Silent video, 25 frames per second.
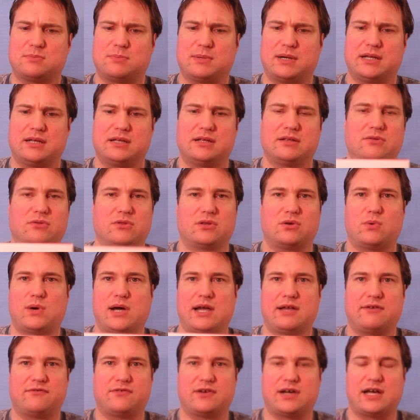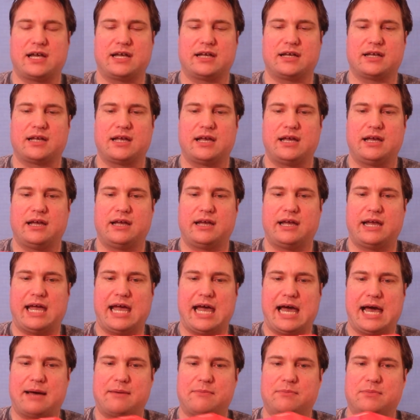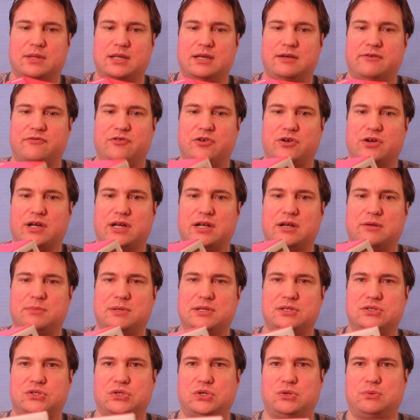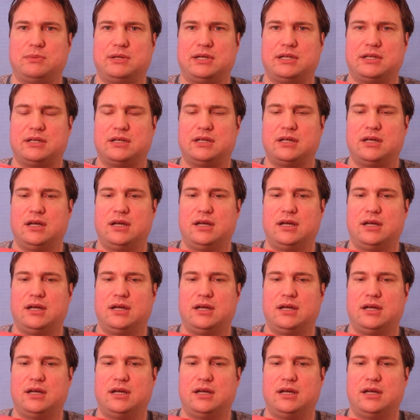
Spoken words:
but the Wi-Fi app, if you're going to be zooming